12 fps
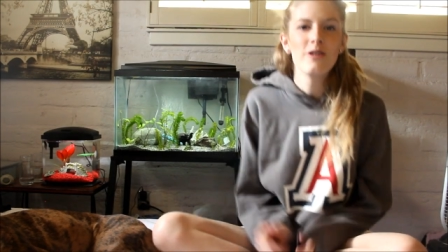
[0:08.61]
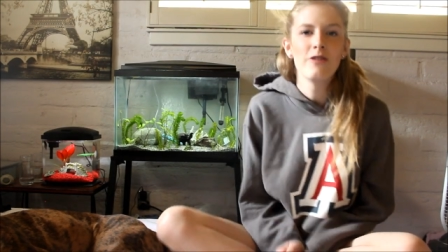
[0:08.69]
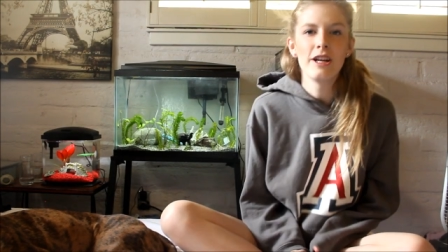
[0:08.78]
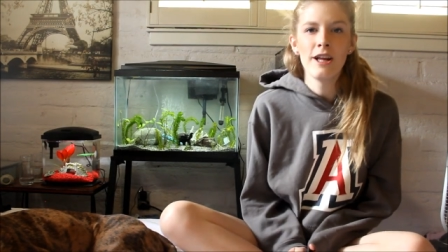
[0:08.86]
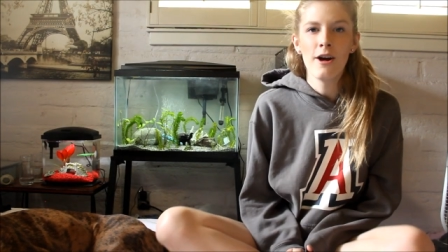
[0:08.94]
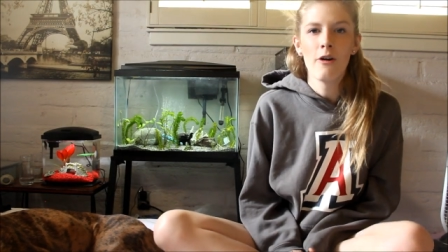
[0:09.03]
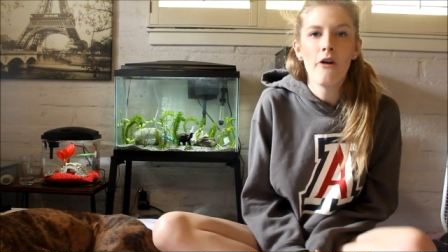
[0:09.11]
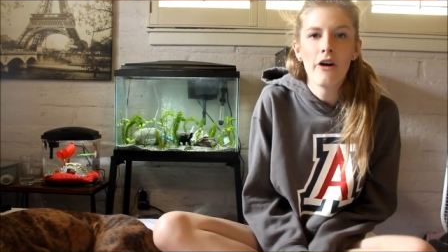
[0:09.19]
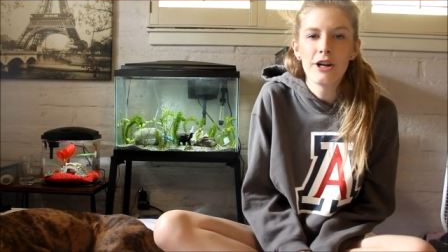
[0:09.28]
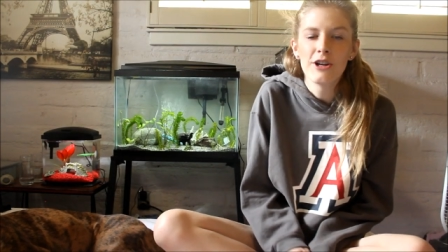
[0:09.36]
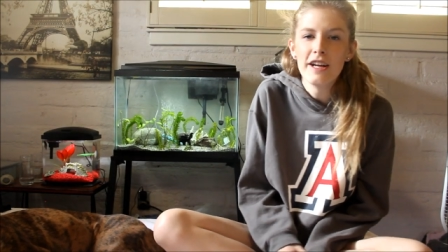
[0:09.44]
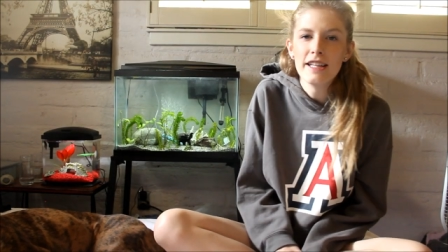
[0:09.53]
a video
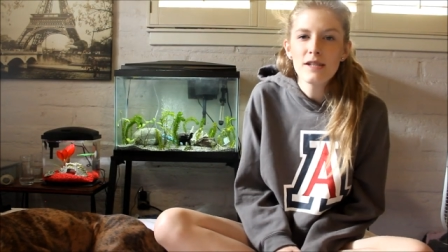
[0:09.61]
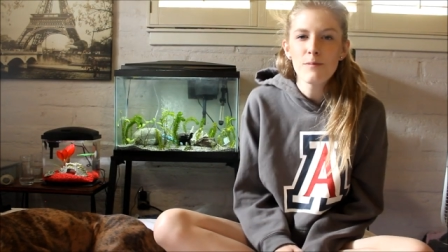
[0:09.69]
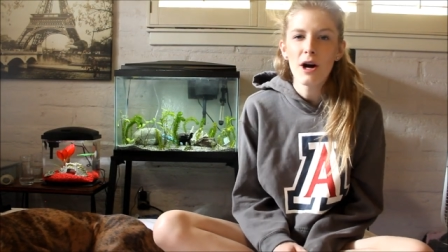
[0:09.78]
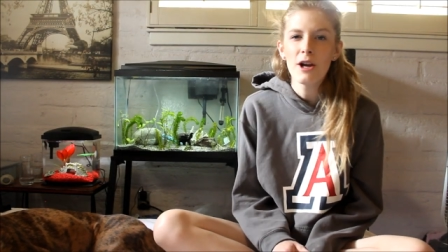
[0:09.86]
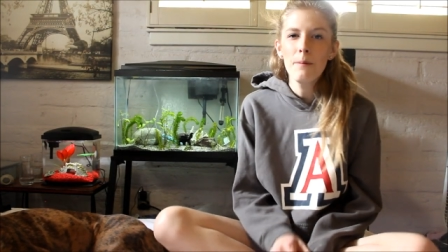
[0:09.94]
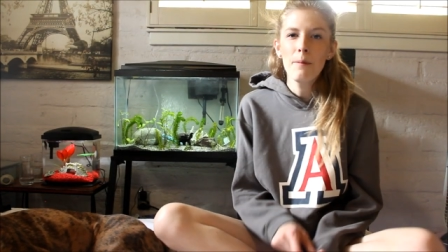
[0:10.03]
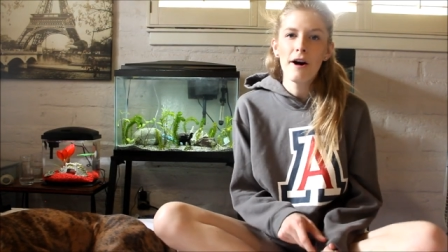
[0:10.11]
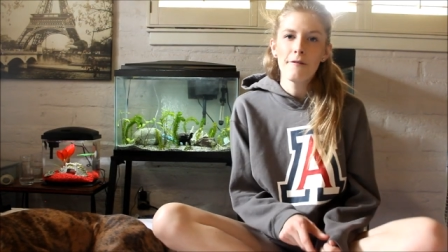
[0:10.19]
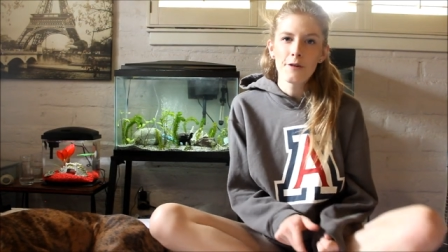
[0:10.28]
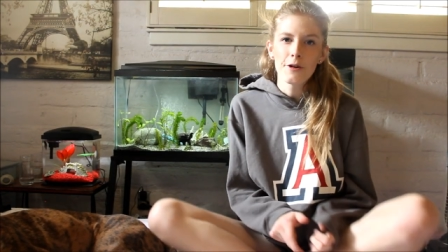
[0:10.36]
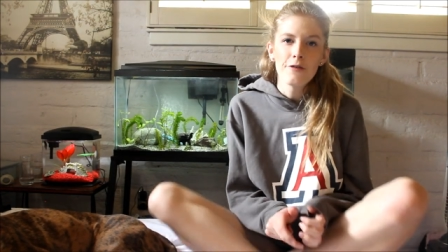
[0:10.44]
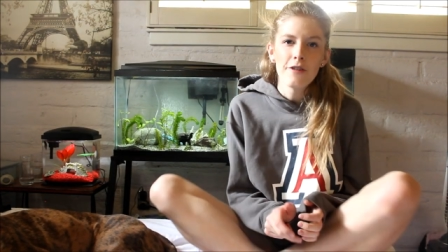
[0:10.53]
on green spotted
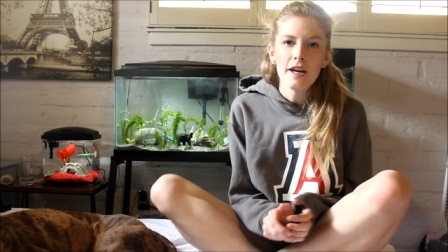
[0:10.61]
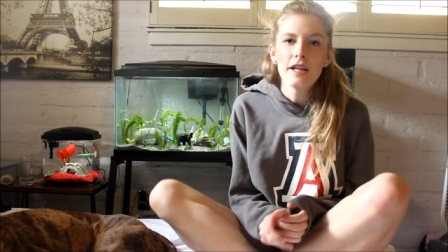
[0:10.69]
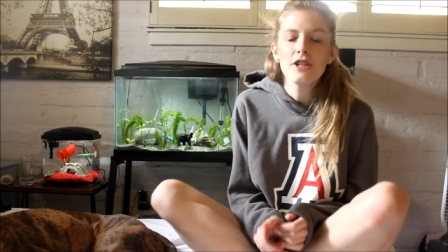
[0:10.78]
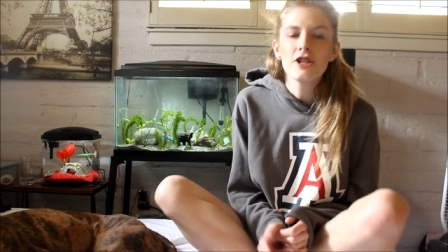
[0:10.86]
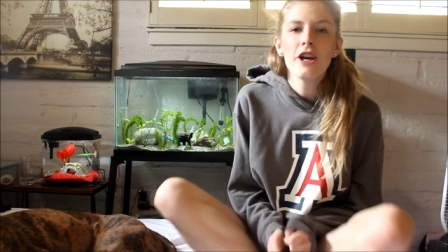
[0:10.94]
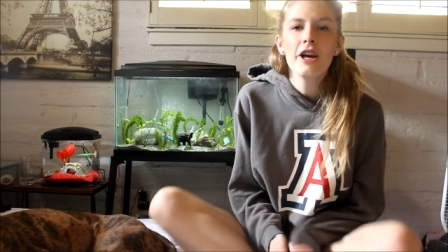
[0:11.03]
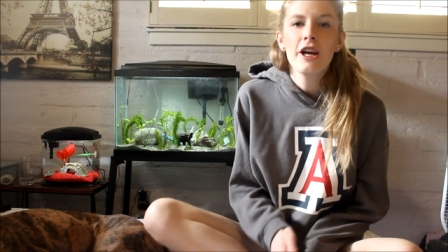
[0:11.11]
pufferfish.